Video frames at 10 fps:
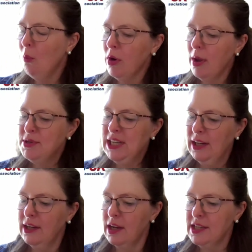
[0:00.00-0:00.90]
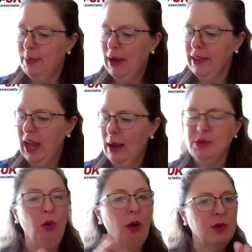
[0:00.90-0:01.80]
What I particularly liked about the
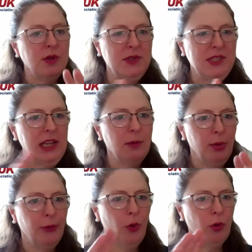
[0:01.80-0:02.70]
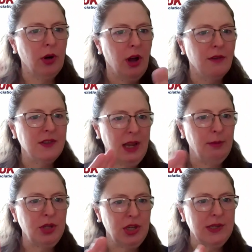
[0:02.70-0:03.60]
capture one was seeing the before and after
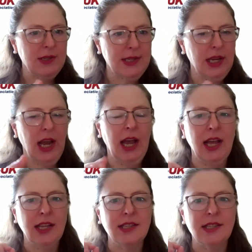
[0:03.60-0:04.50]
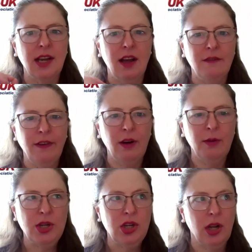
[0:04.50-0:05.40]
images. Mm. And I
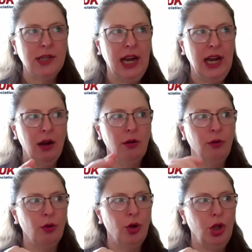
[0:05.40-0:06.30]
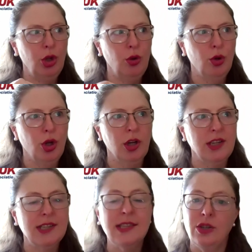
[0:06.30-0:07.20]
very much liked how you
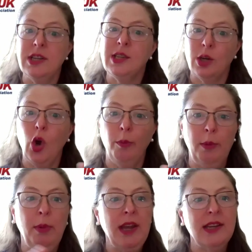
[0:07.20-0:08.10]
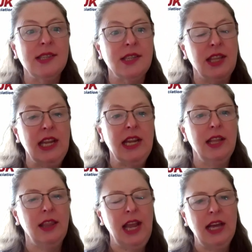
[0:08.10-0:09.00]
could essentially sort of copy paste
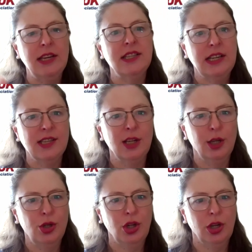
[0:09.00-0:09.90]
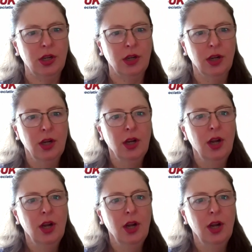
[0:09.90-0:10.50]
the, the editing solution